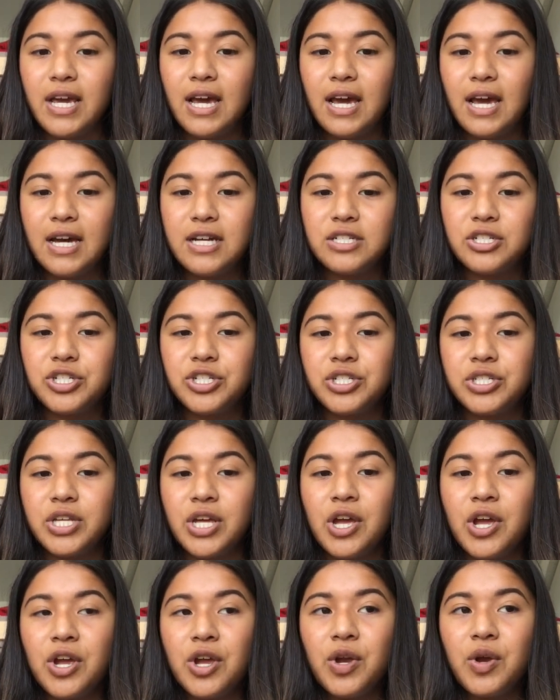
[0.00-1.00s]
and just
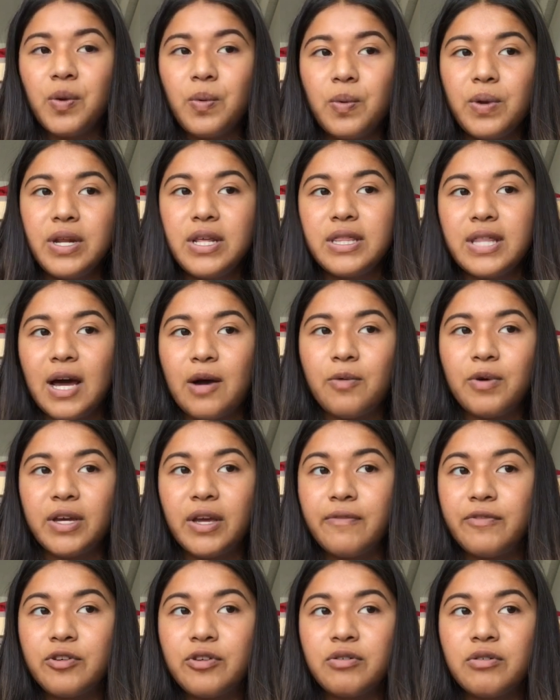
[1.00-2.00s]
reading that will
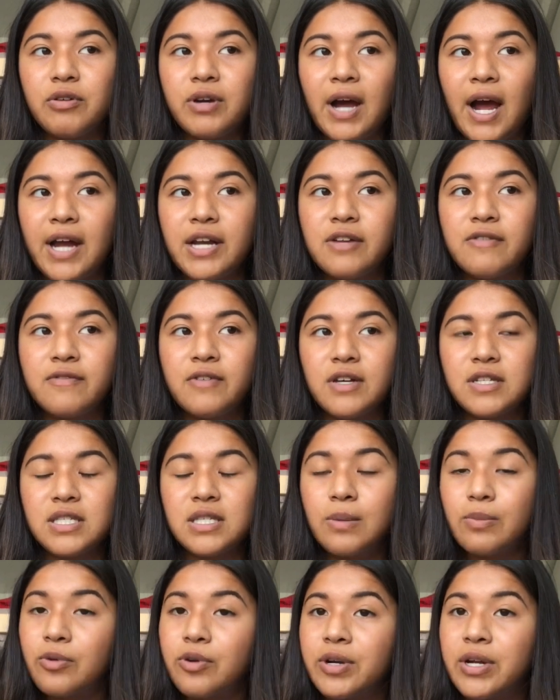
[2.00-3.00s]
give you kind of a
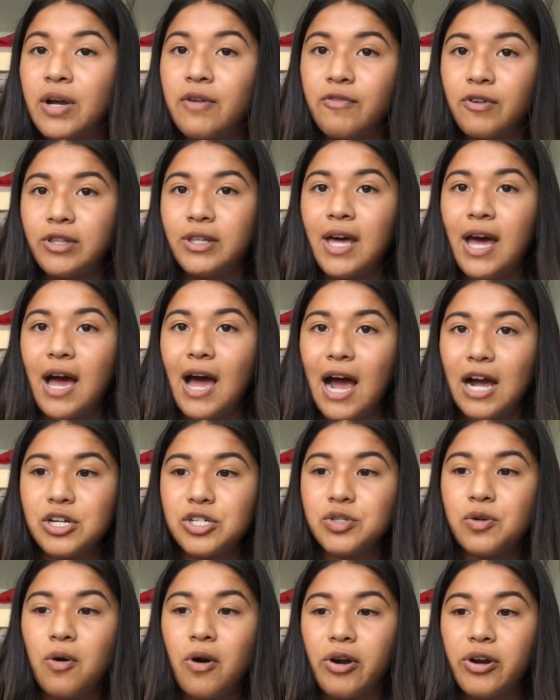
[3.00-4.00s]
summary of what the
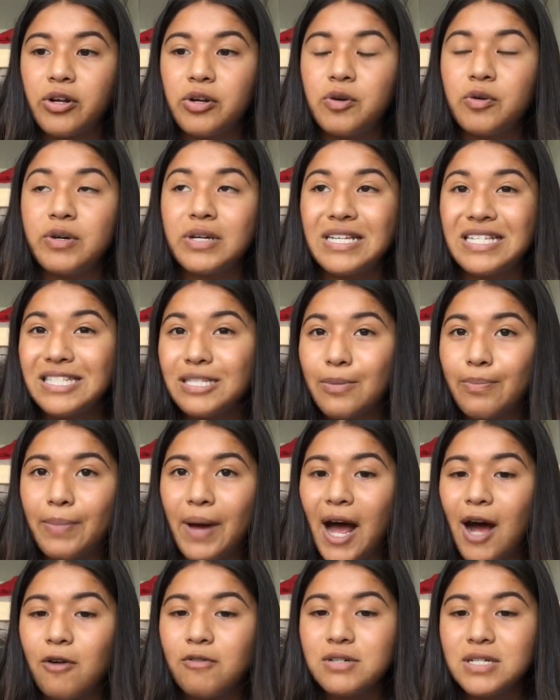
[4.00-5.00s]
actual article is
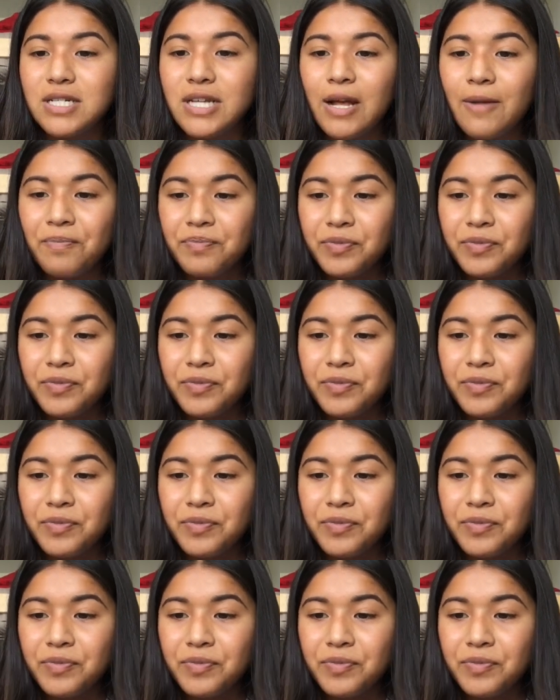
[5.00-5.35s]
about